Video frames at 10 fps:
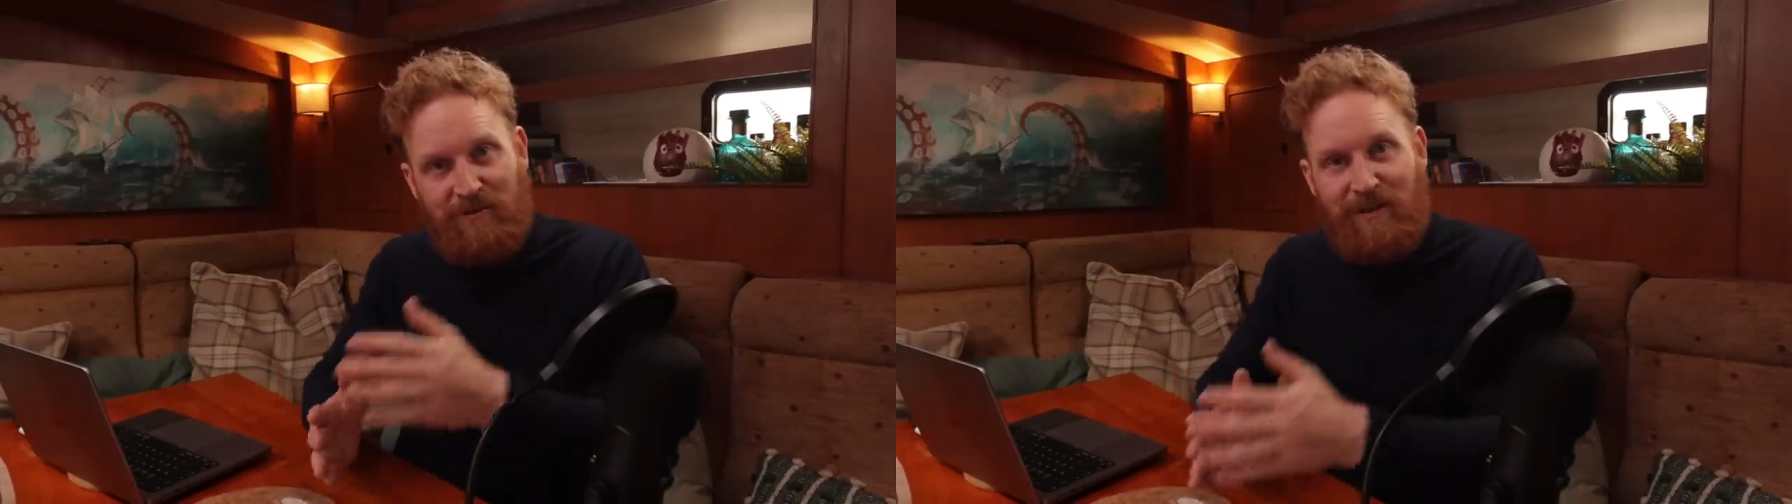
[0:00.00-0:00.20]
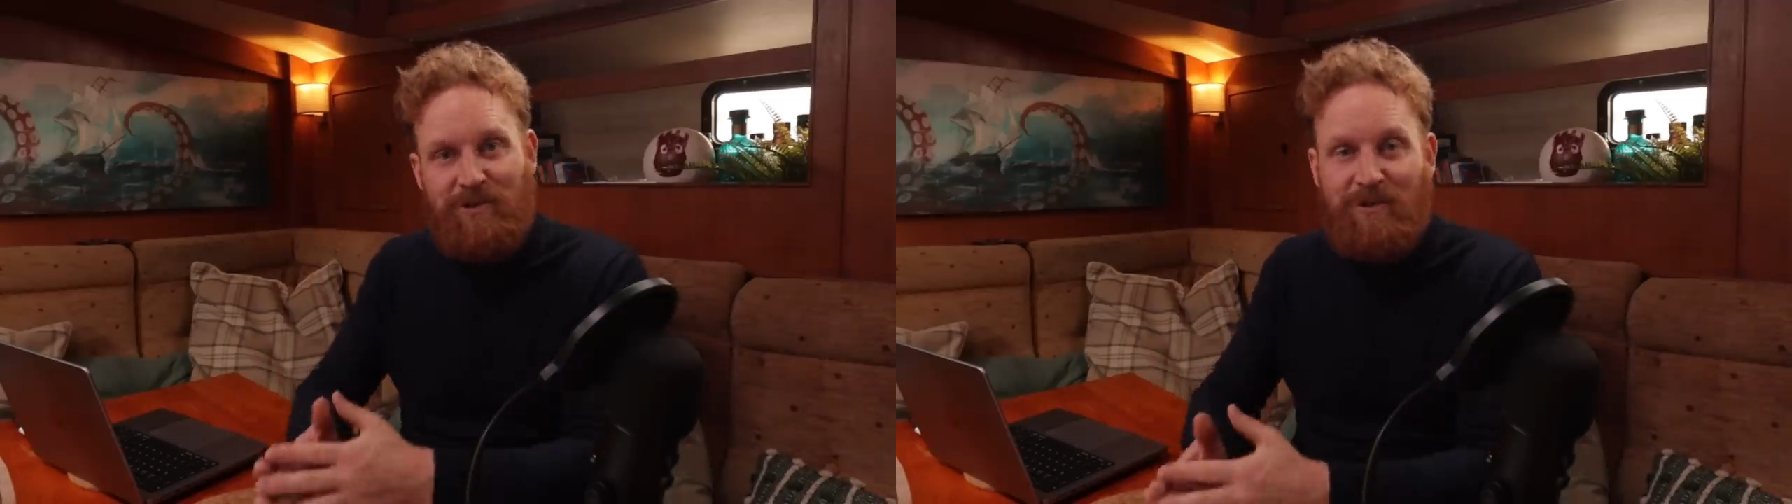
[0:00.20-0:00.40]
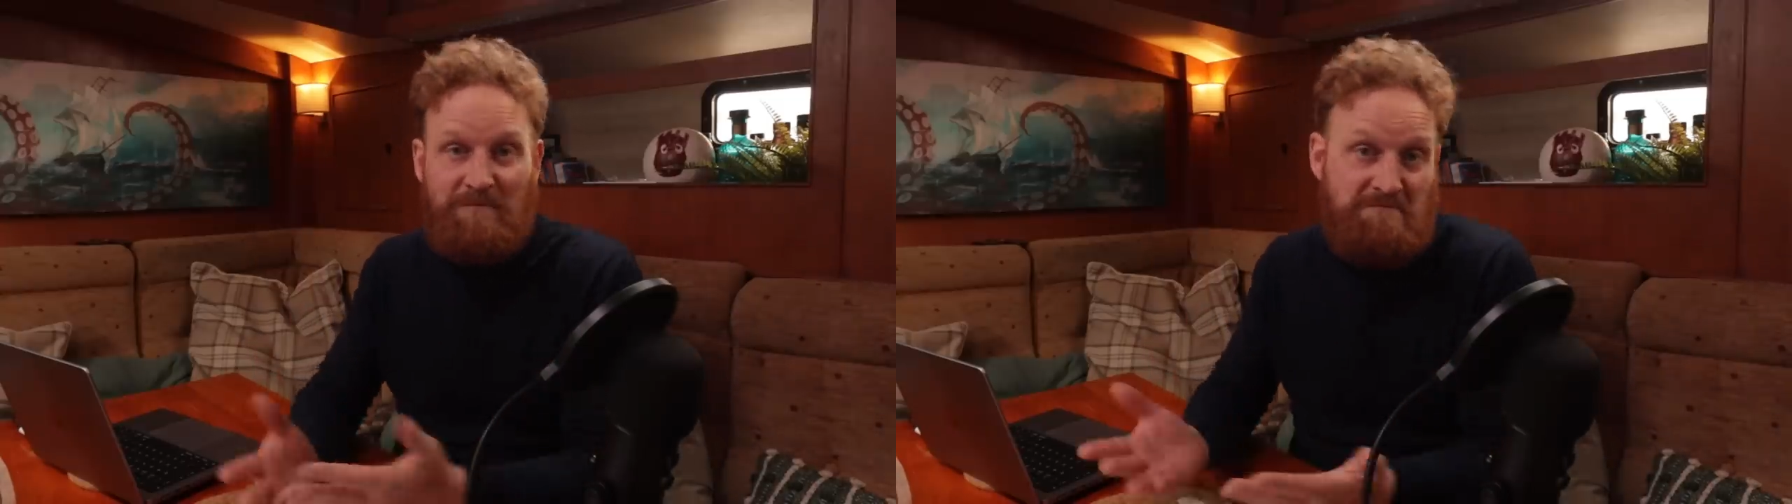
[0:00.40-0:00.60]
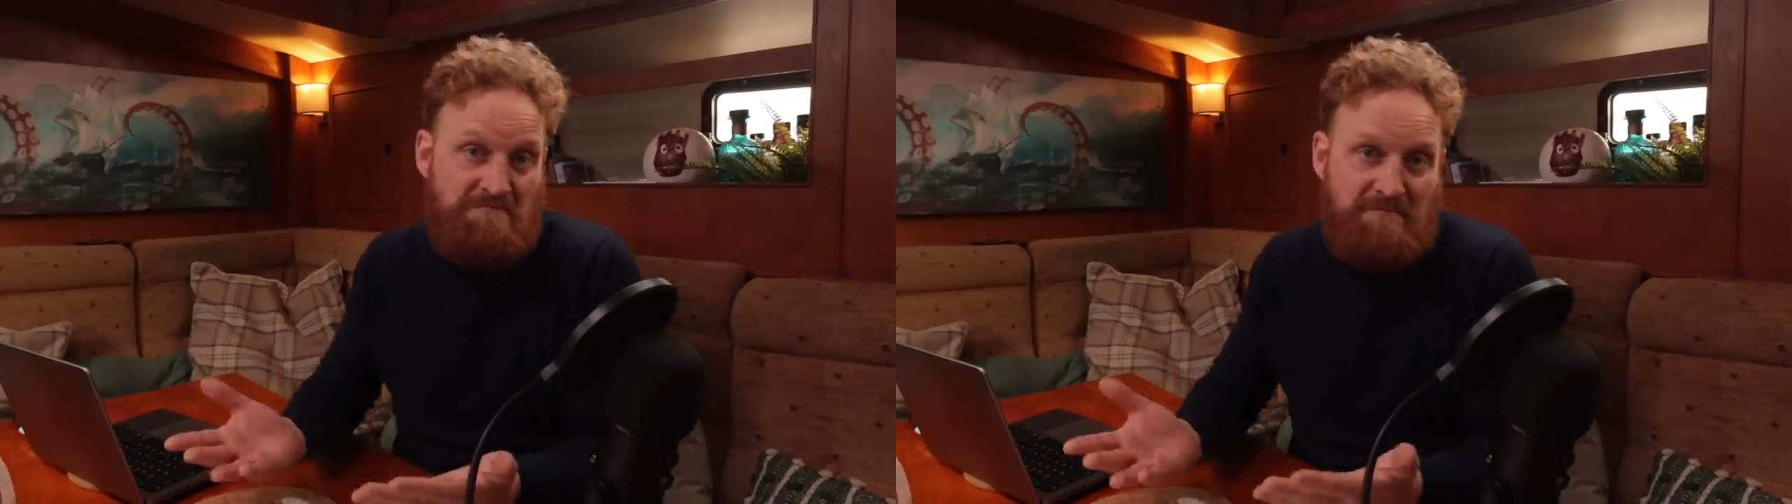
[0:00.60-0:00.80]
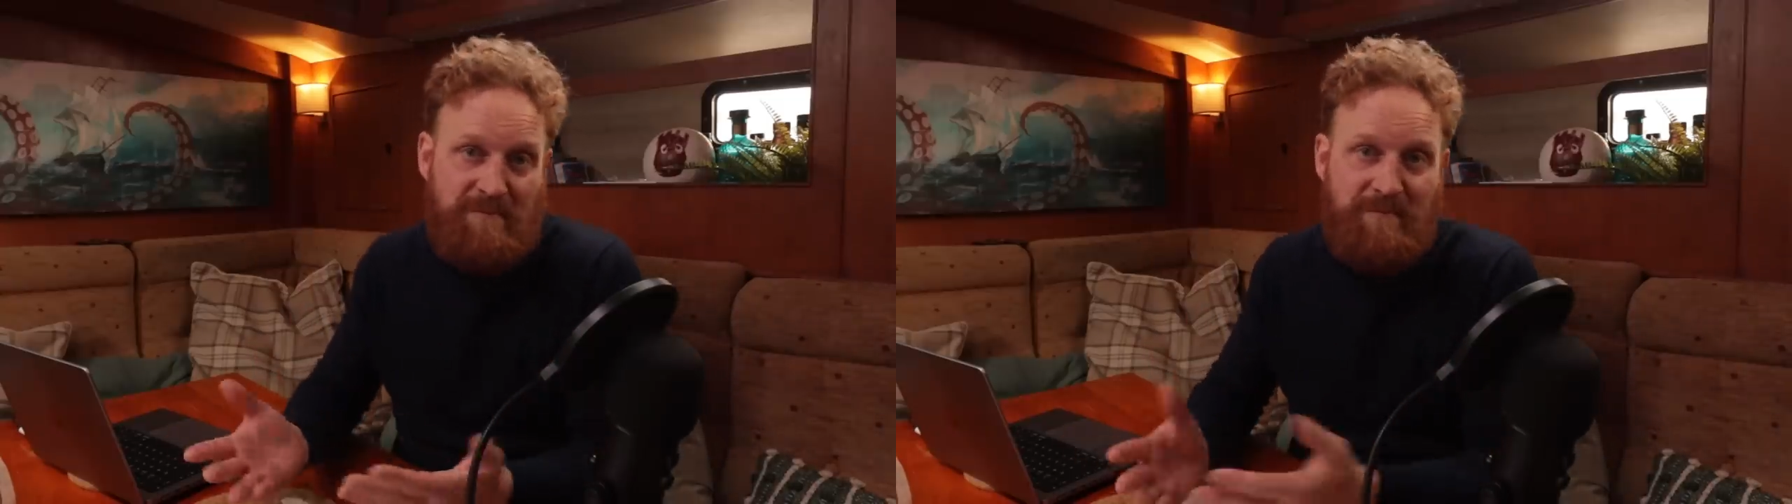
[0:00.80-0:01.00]
direction
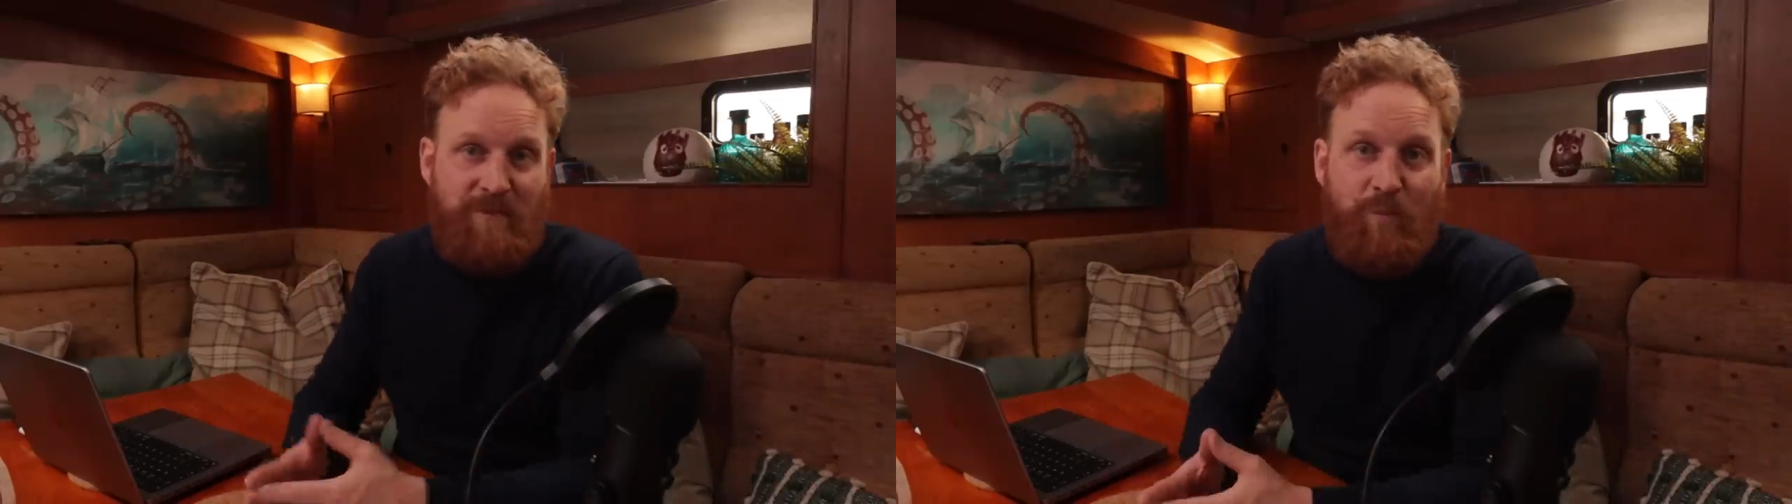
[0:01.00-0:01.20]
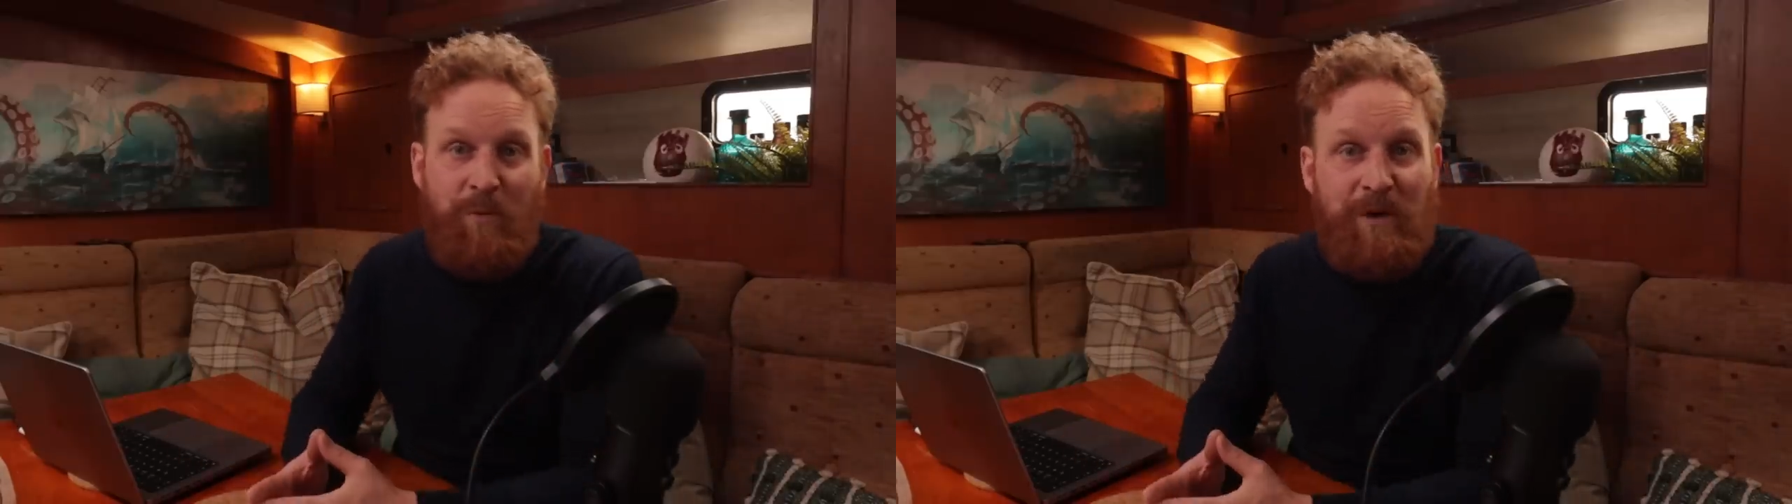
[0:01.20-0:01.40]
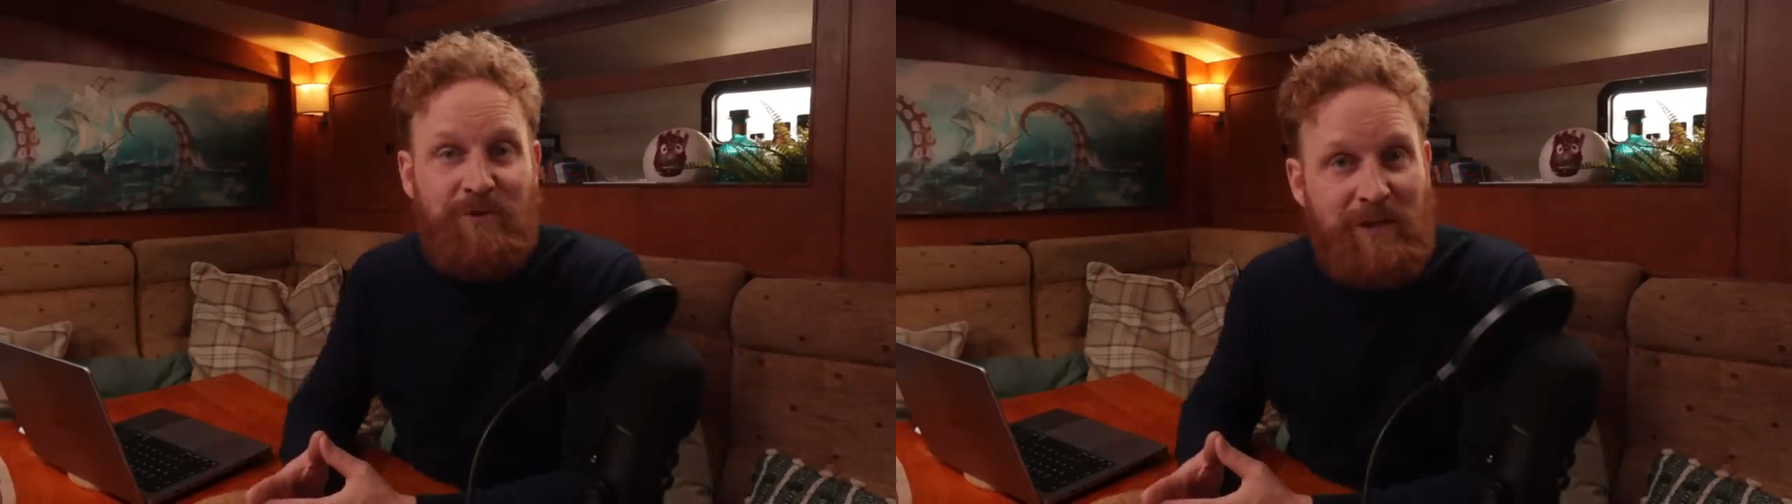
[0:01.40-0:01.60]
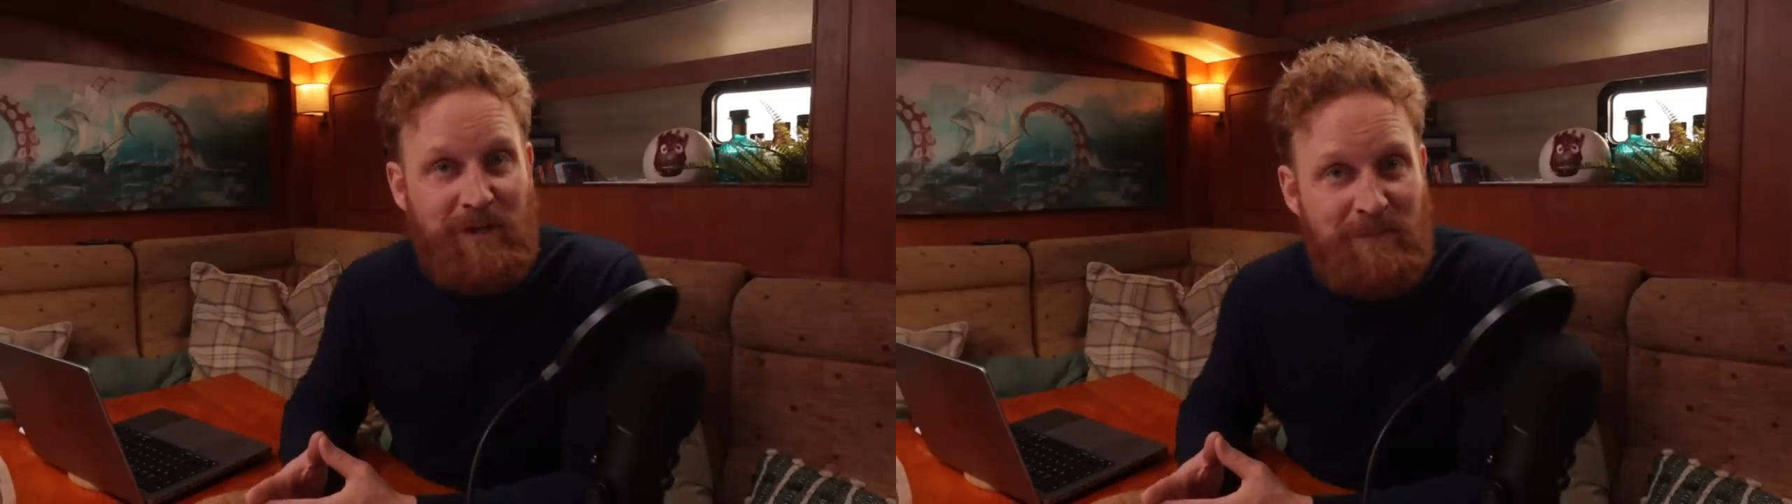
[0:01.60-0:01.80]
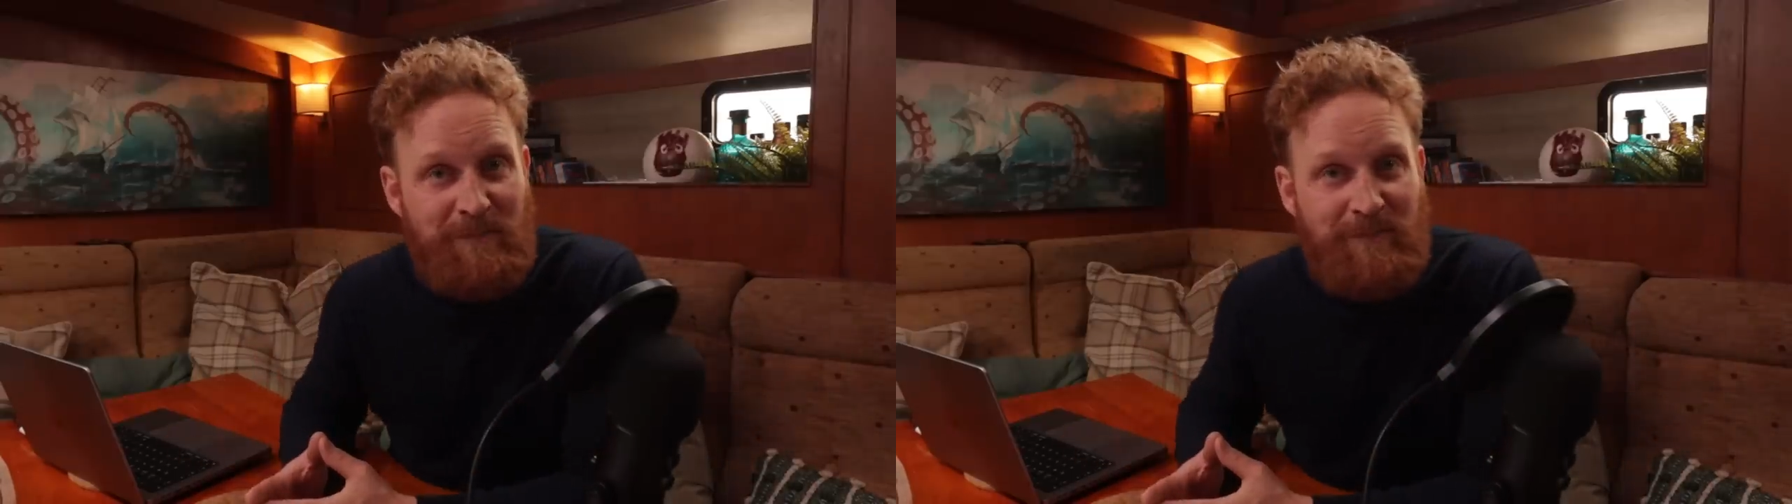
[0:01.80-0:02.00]
one way or
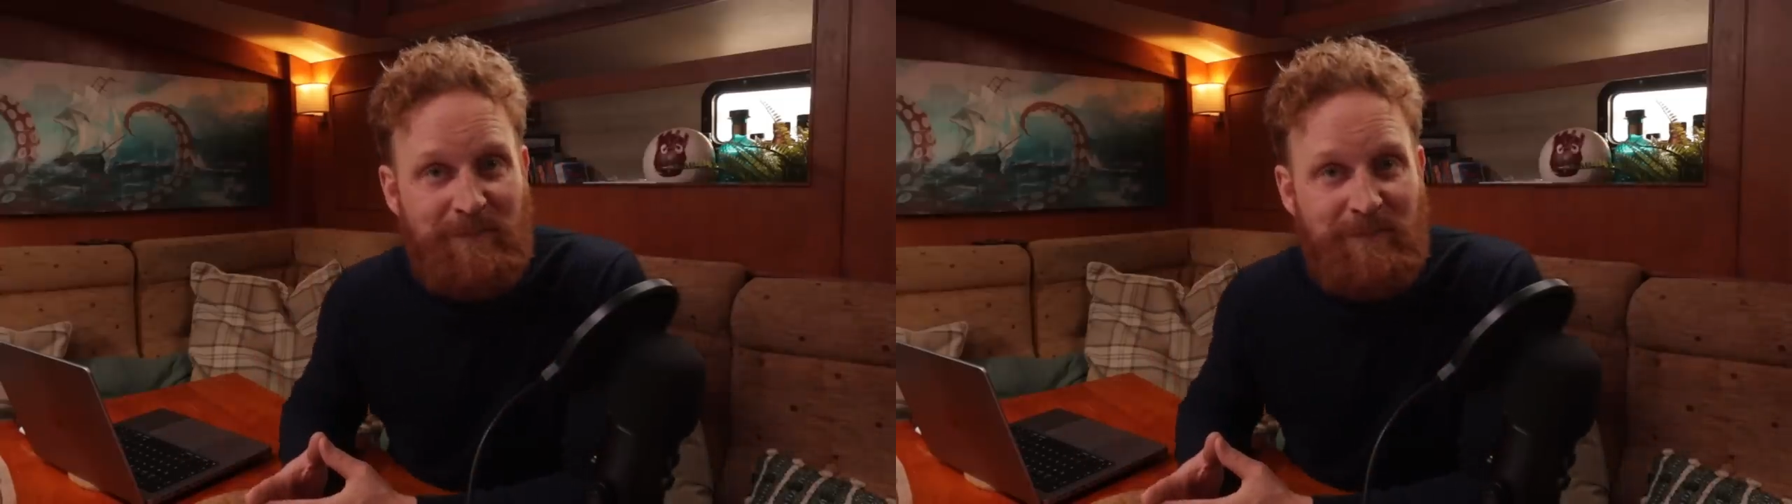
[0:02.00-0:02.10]
another.